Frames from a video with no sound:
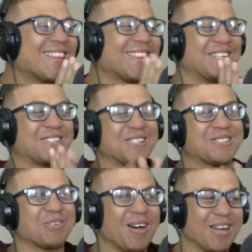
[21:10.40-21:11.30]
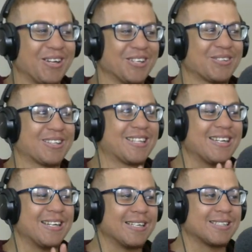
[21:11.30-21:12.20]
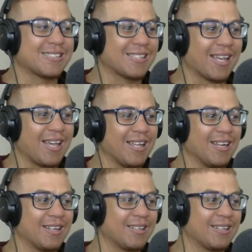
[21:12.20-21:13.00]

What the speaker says: This is what I didn't understand.